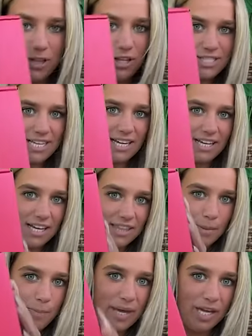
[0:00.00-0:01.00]
Combine
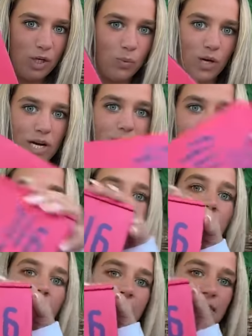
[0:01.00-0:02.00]
this with a unique
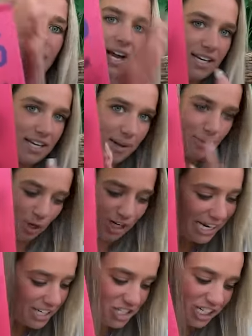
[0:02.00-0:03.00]
look and a fun
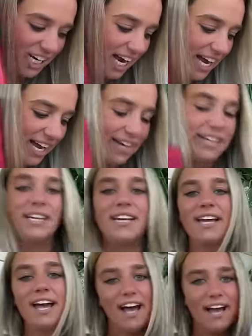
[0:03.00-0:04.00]
tactile
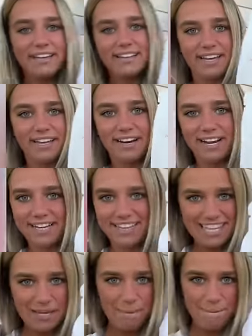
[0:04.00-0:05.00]
sensory
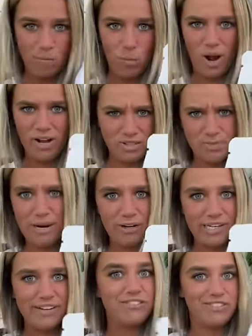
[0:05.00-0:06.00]
experience, it makes
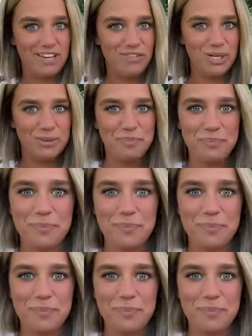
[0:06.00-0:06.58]
it perfect